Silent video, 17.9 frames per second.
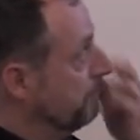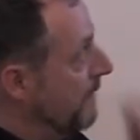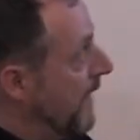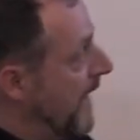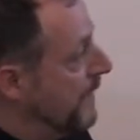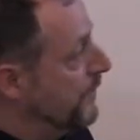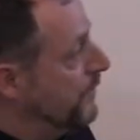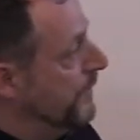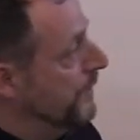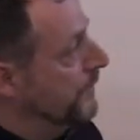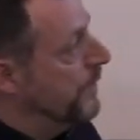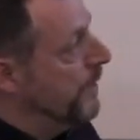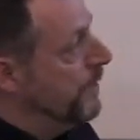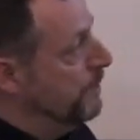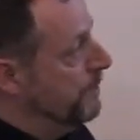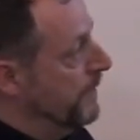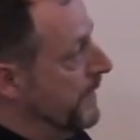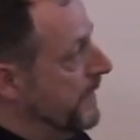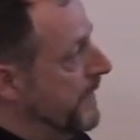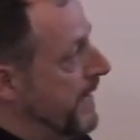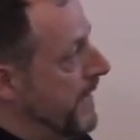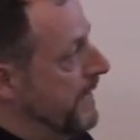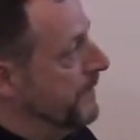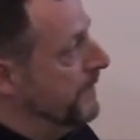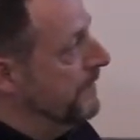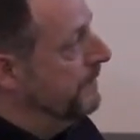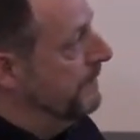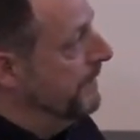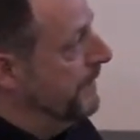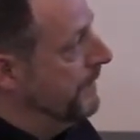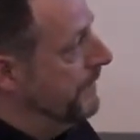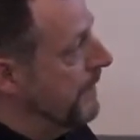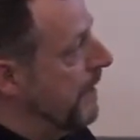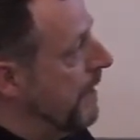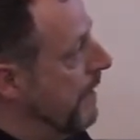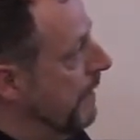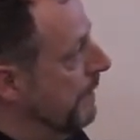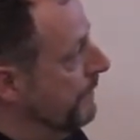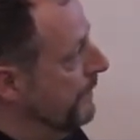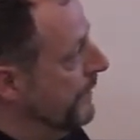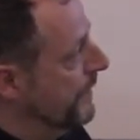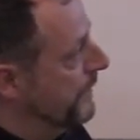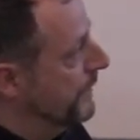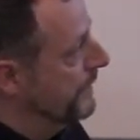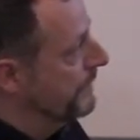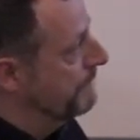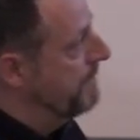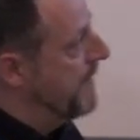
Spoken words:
actually, it's going to be the case that these alphas